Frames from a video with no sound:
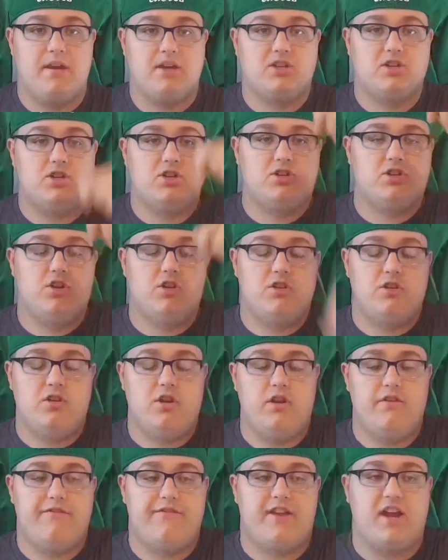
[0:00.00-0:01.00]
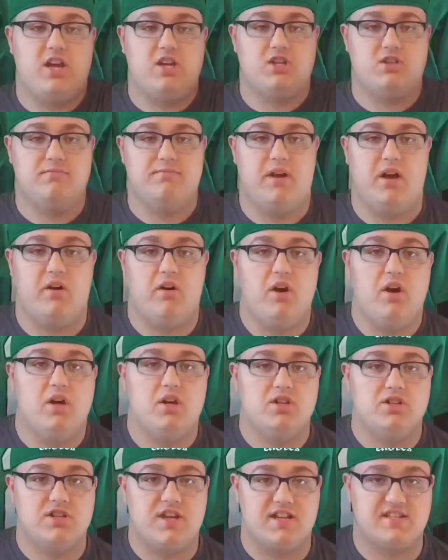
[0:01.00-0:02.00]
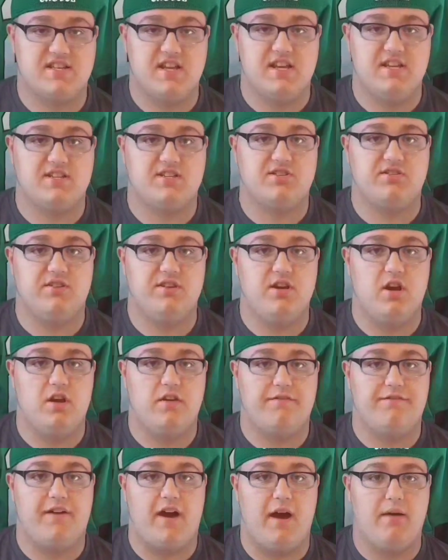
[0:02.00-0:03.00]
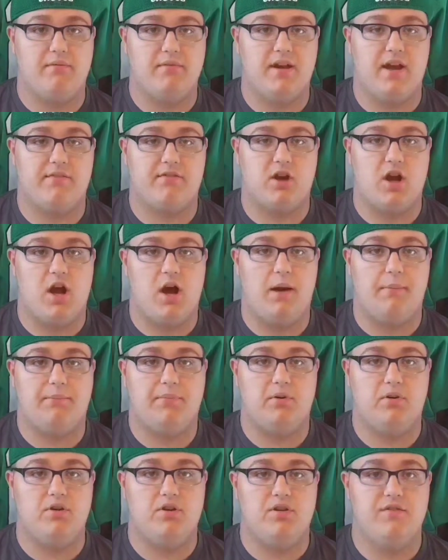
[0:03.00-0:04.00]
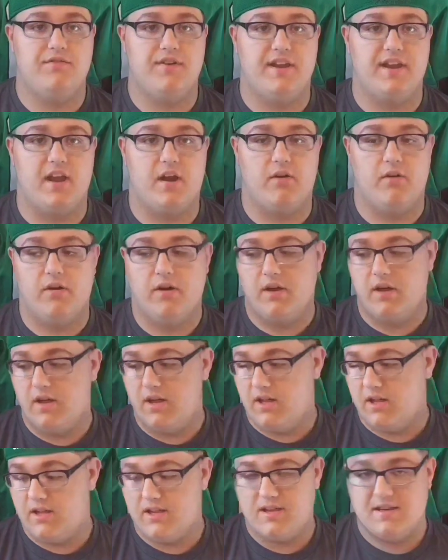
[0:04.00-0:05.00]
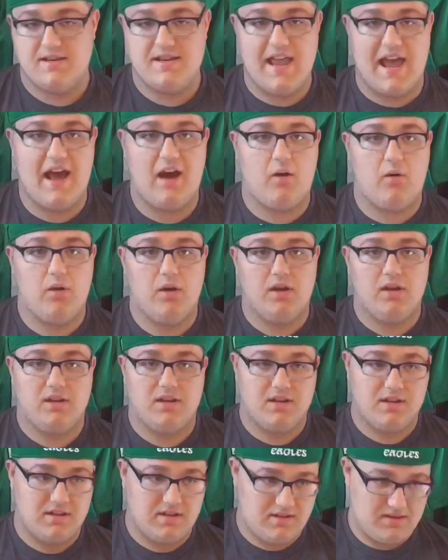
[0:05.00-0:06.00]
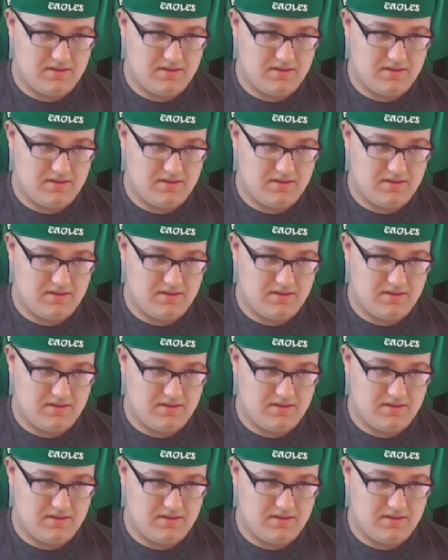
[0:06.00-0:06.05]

and make sure you turn on the notification bell so you guys are instantly notified whenever I upload a new video. Now,